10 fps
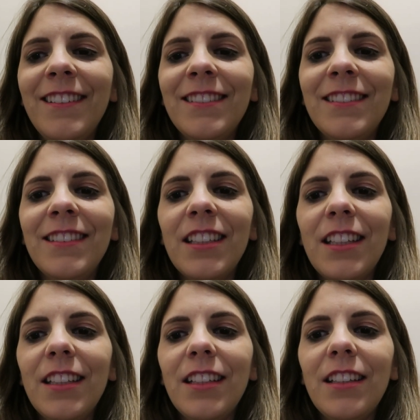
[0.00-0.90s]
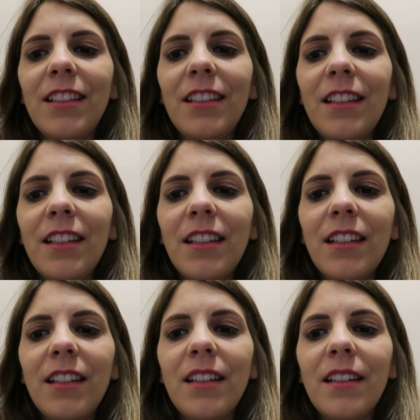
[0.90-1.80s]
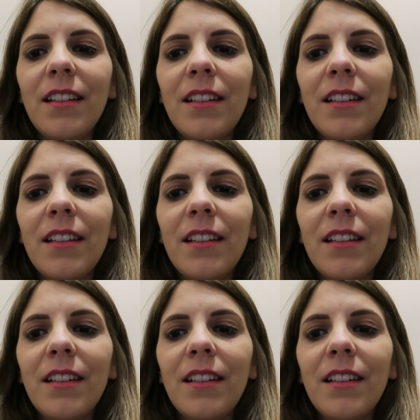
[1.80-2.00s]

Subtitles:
(no one is talking)